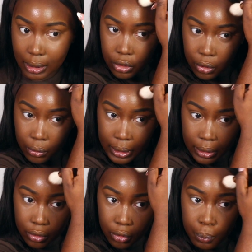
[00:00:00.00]
you don't
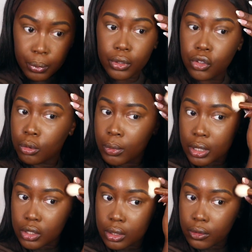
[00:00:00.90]
need to put too
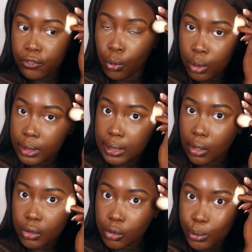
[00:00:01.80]
much force
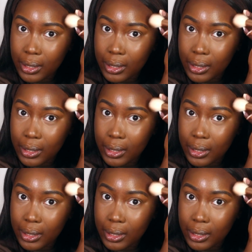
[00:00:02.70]
onto